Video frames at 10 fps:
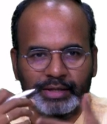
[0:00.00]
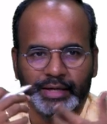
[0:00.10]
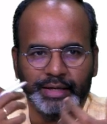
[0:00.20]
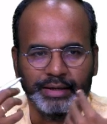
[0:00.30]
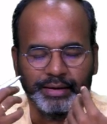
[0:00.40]

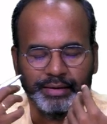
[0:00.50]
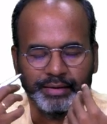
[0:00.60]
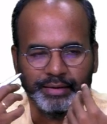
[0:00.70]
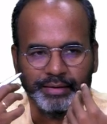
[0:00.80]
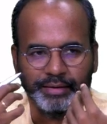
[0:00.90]

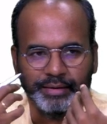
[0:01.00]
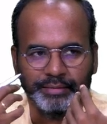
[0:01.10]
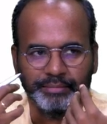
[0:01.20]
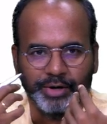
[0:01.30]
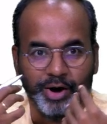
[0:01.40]
uh,
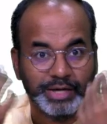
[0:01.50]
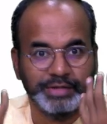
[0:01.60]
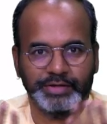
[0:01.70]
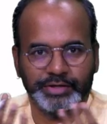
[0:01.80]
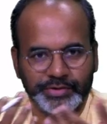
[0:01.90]

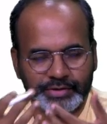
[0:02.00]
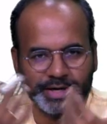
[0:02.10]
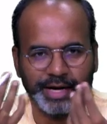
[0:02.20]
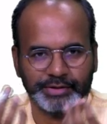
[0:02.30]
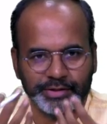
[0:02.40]
organizations
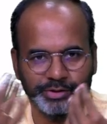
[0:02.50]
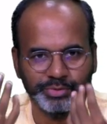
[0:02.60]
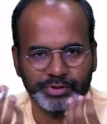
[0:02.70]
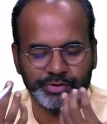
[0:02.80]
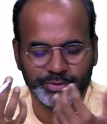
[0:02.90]
are actually
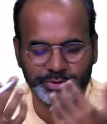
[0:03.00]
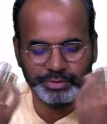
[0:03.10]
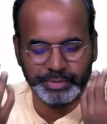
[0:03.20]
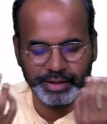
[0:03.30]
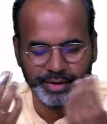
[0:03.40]
using
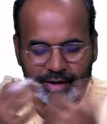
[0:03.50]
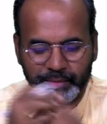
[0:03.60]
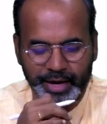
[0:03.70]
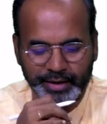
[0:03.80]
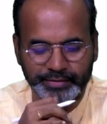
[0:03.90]
social media and
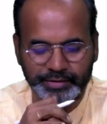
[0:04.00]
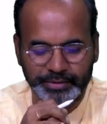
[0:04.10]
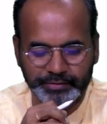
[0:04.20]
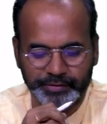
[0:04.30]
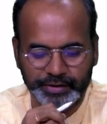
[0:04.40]
making some
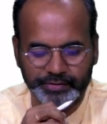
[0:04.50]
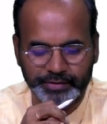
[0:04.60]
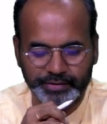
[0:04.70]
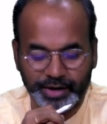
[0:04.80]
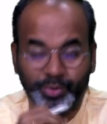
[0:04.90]

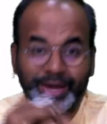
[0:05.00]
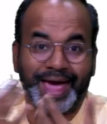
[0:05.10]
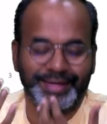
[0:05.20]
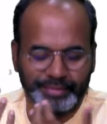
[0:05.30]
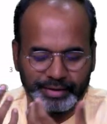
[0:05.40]
inferences. How
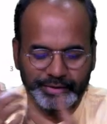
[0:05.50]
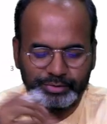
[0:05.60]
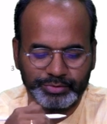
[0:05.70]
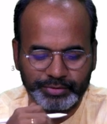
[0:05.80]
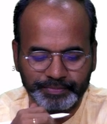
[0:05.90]
can they
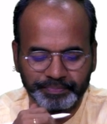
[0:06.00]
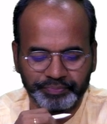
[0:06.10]
use?